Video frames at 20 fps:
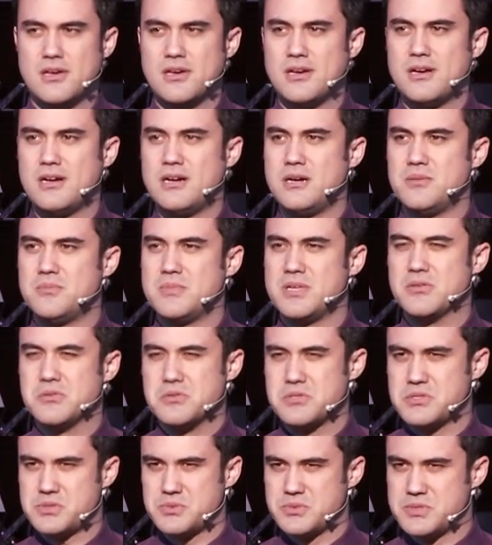
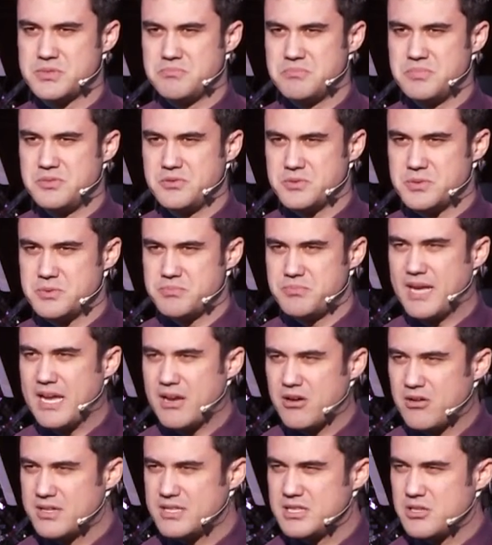It was
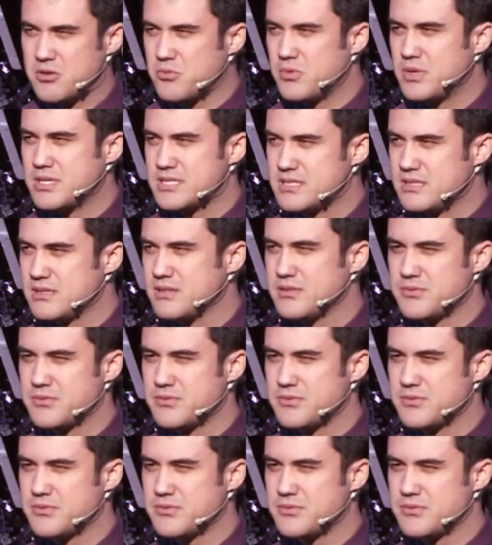barren. There was